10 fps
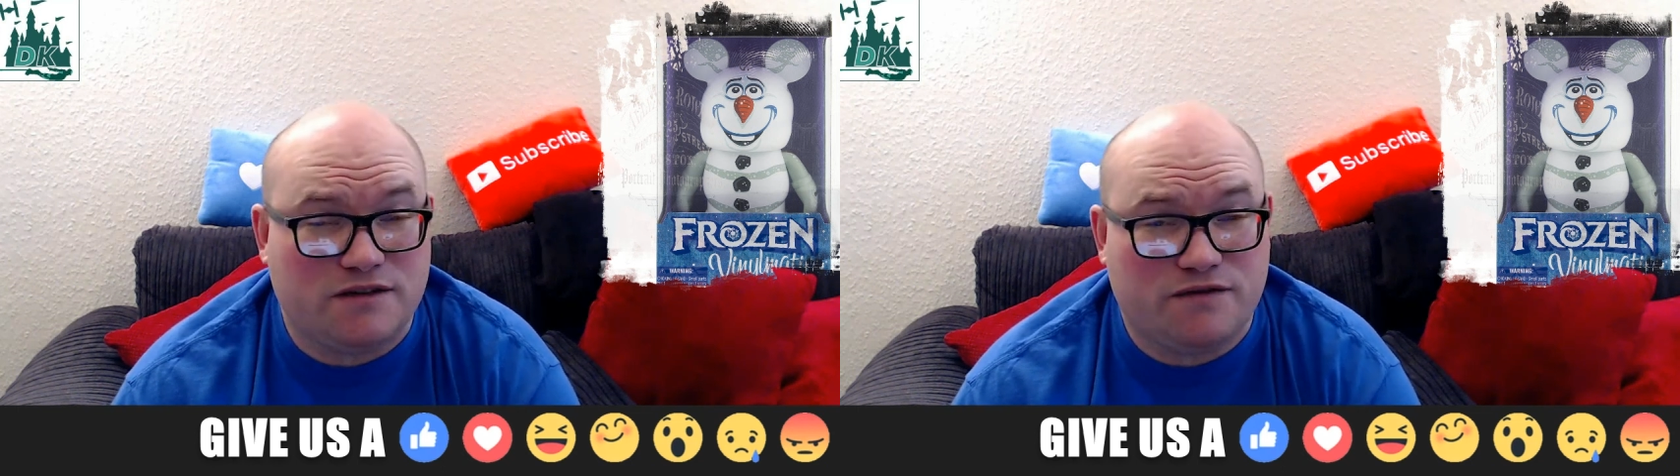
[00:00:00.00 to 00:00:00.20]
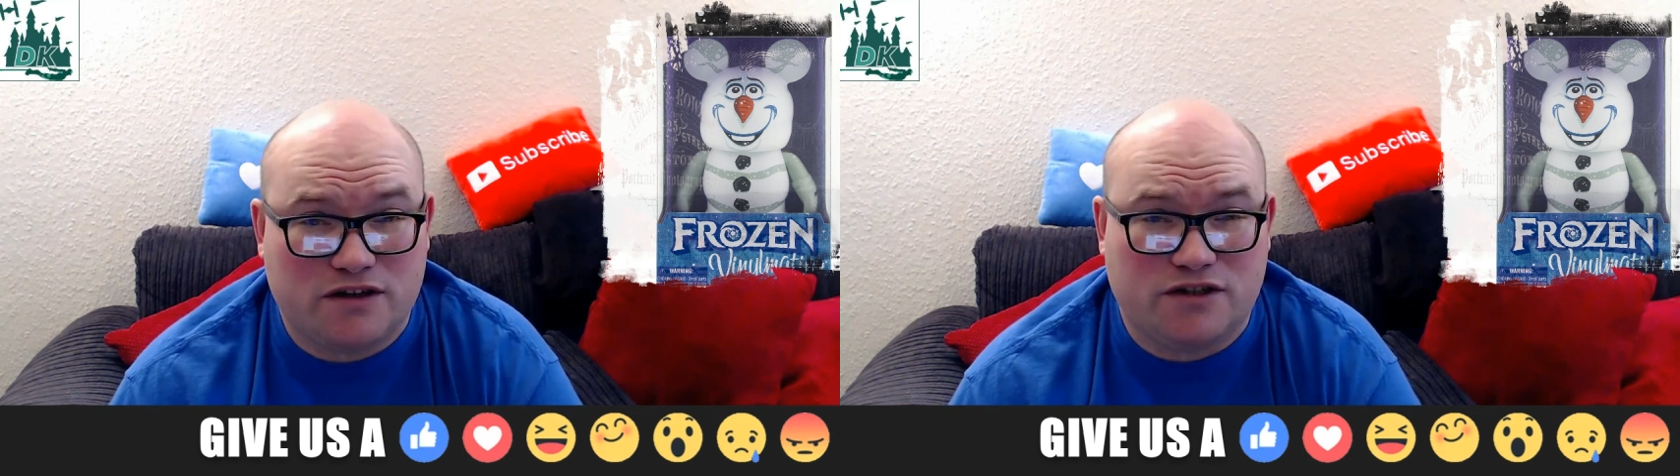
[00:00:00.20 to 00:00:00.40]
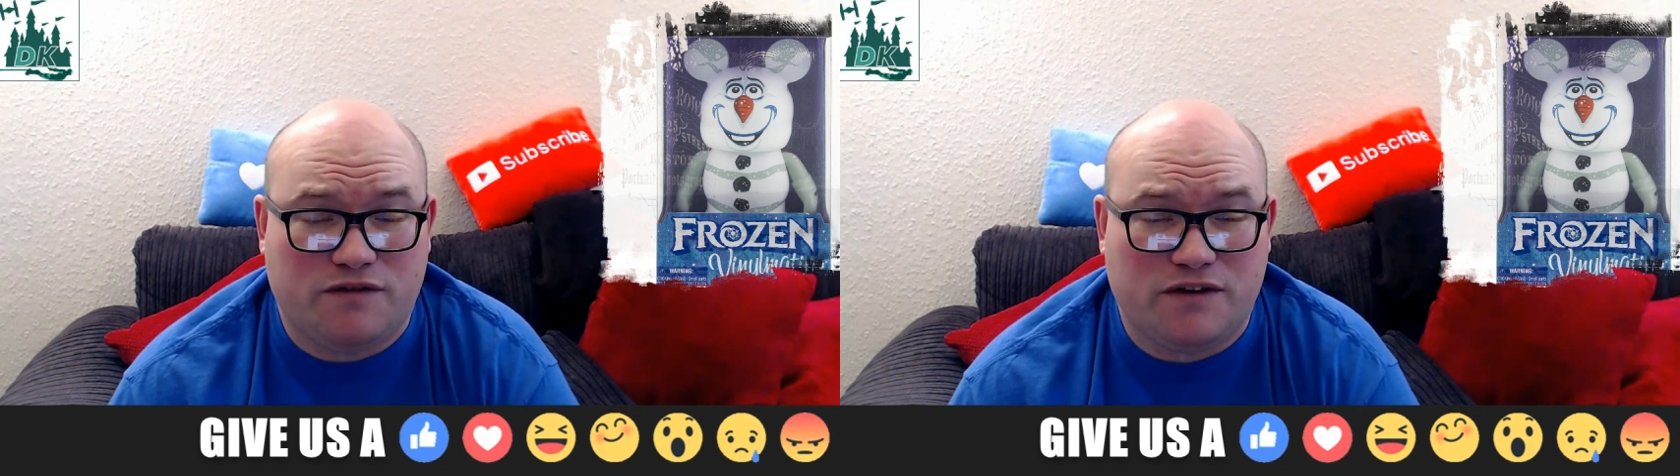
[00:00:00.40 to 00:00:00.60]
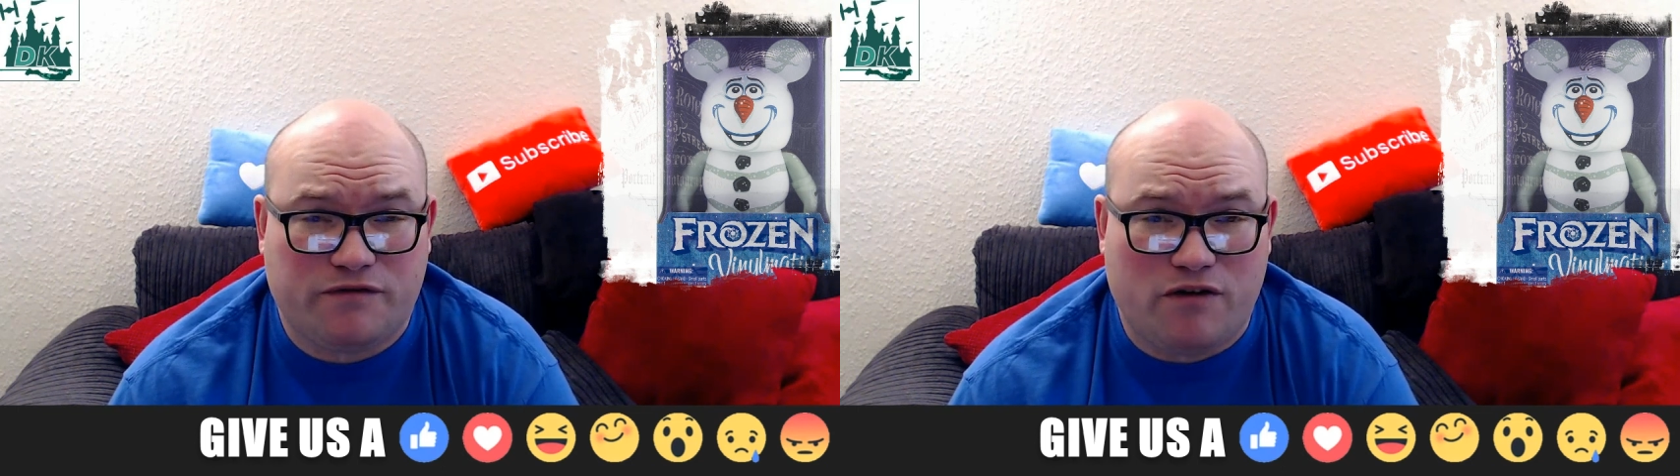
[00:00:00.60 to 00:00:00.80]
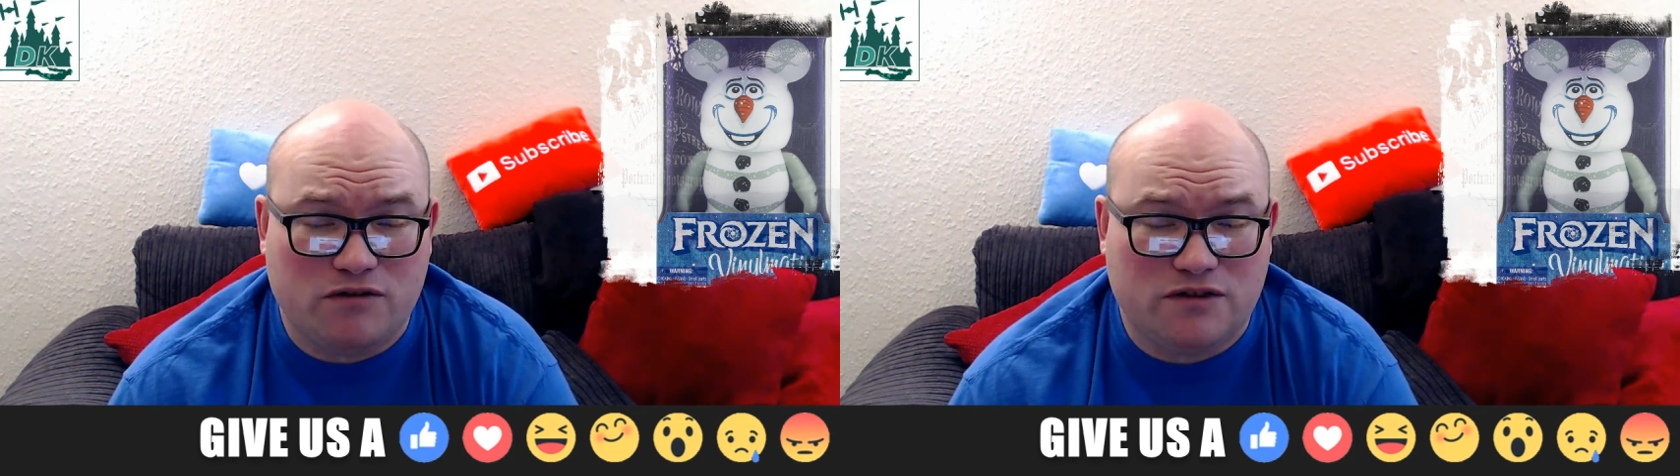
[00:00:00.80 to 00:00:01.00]
First off, it's
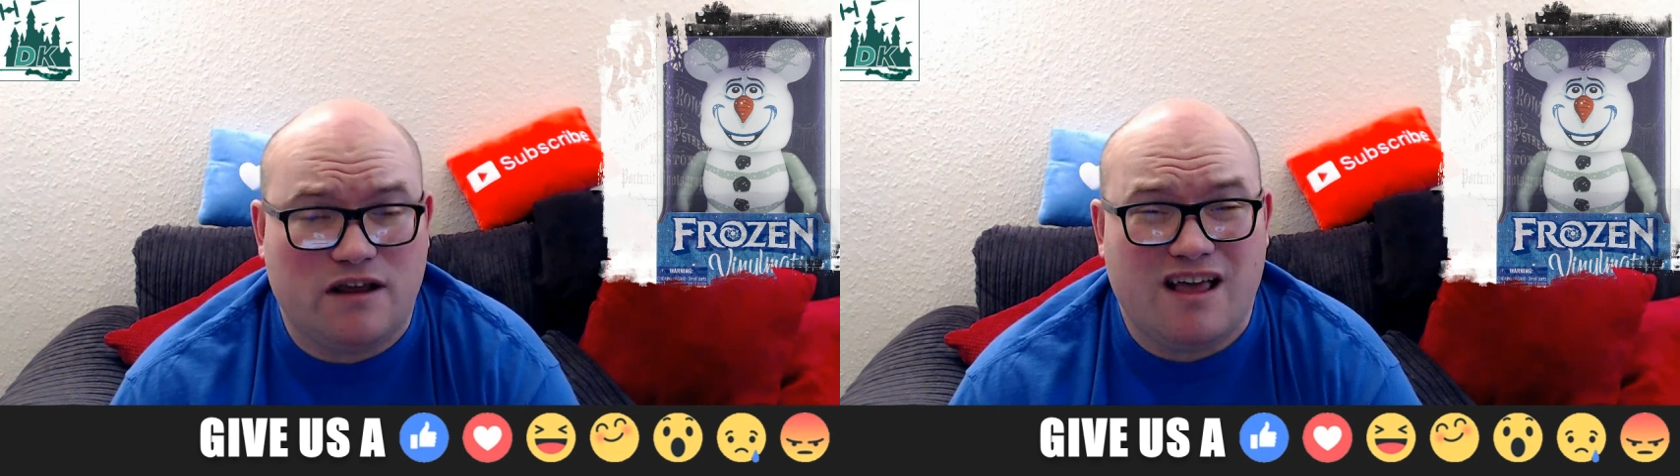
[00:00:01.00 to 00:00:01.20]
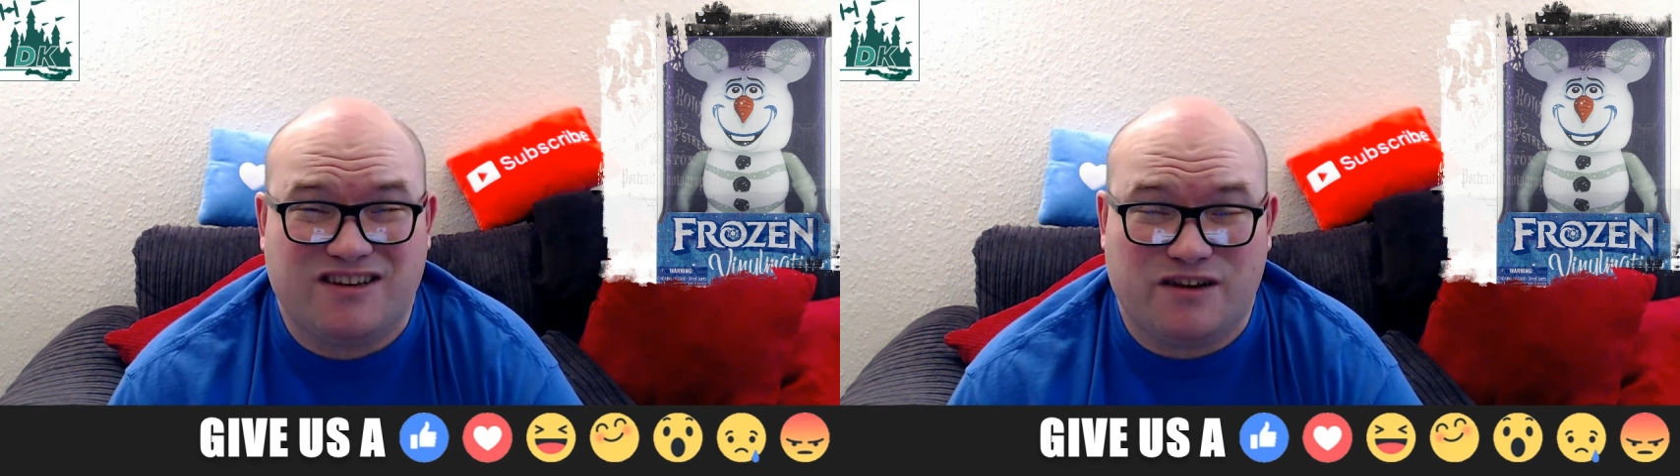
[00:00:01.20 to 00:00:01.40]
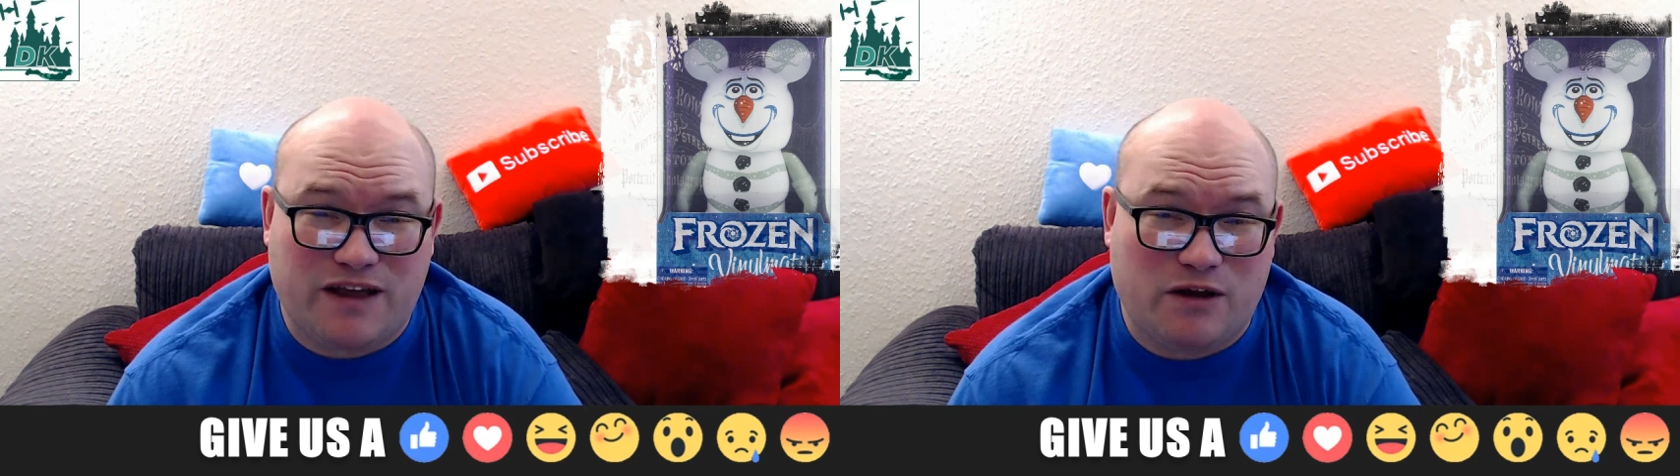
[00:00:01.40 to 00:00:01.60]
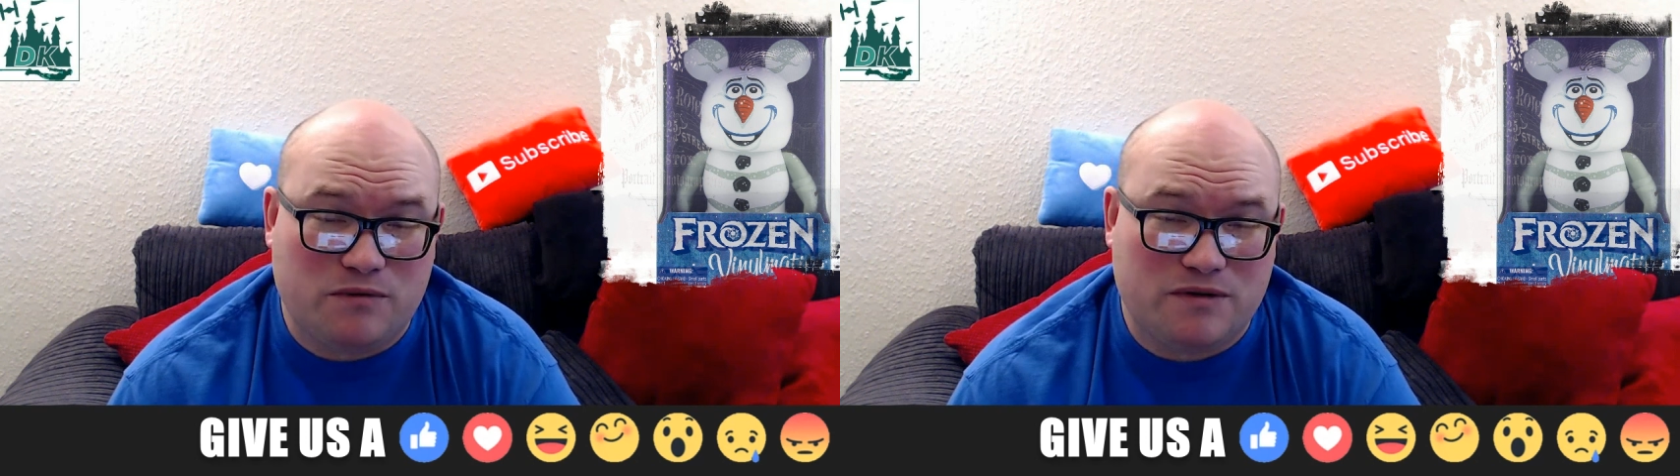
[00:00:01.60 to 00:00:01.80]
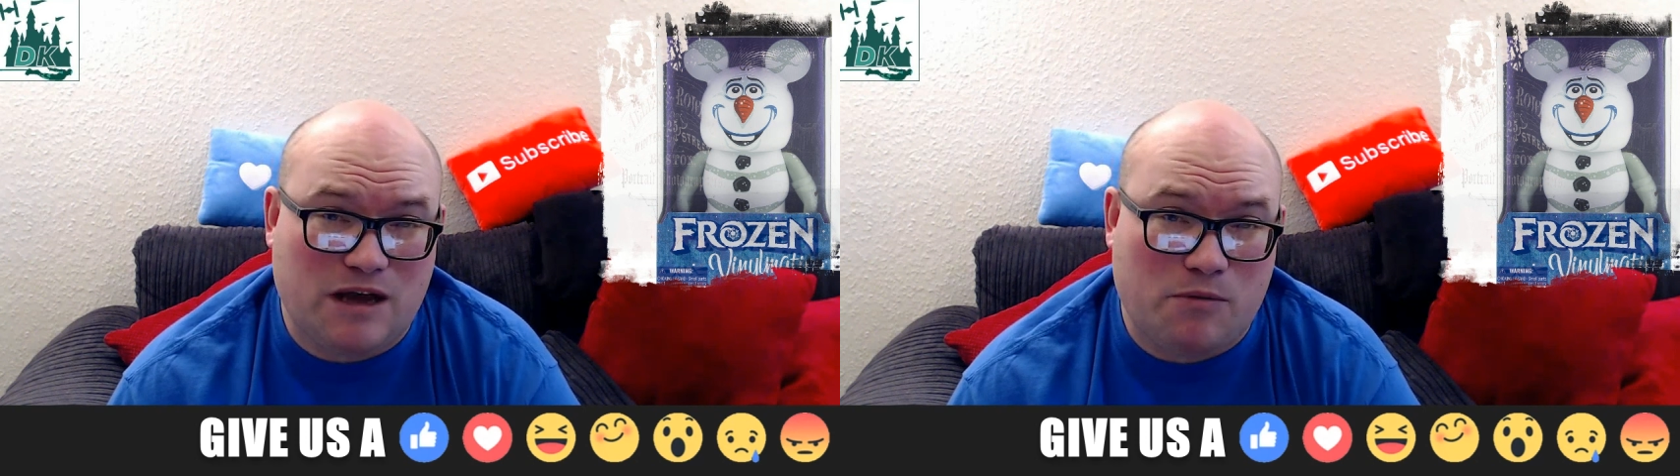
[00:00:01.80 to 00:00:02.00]
Frozen, so I think it will
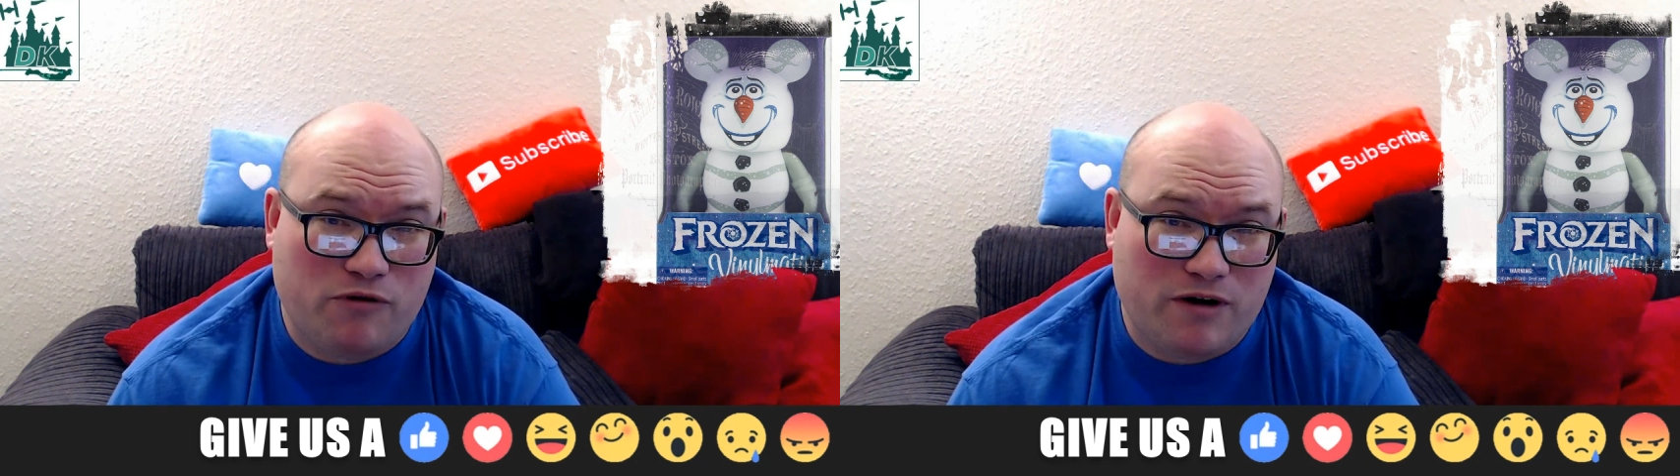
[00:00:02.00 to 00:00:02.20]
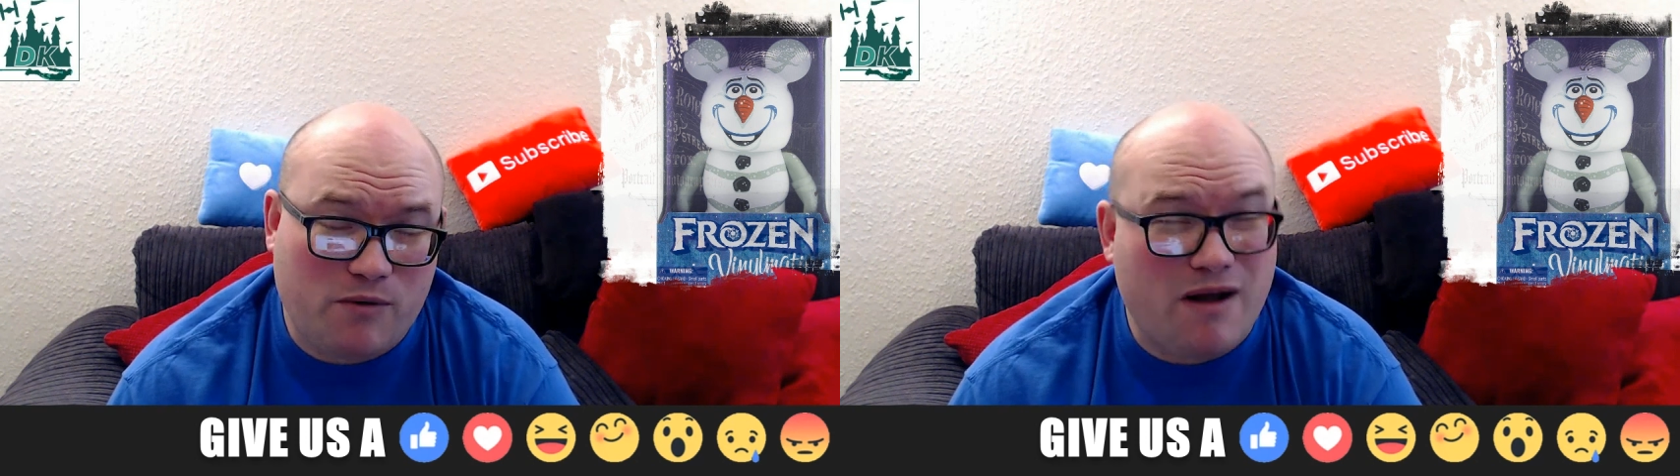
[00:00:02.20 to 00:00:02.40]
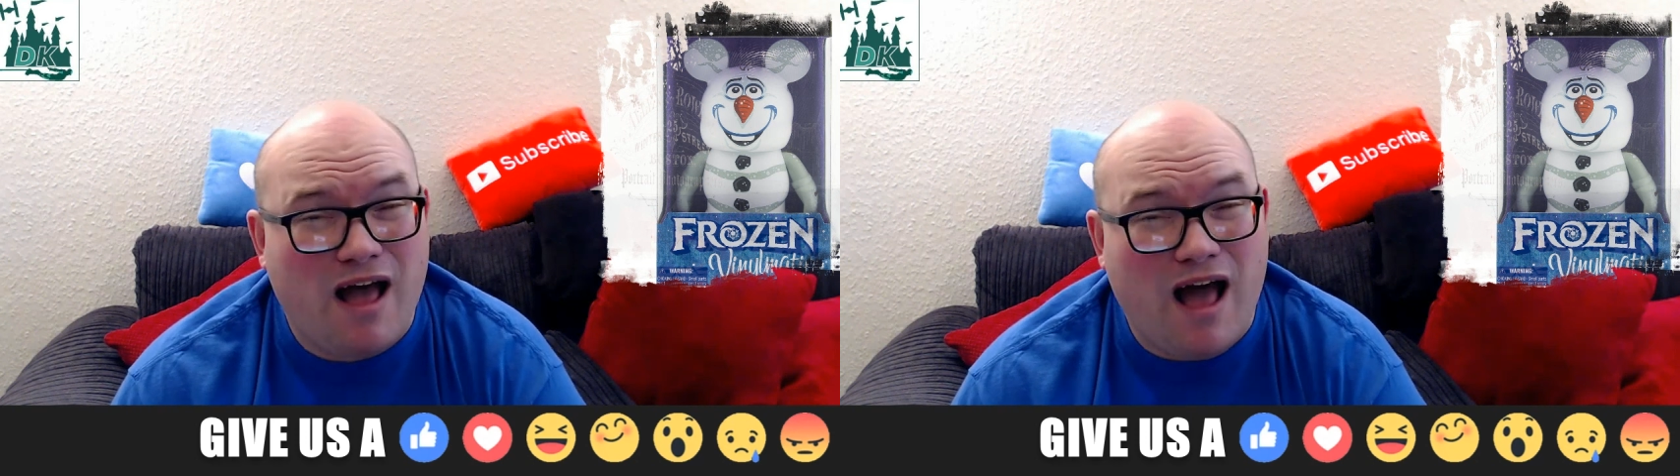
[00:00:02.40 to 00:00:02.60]
sell pretty well.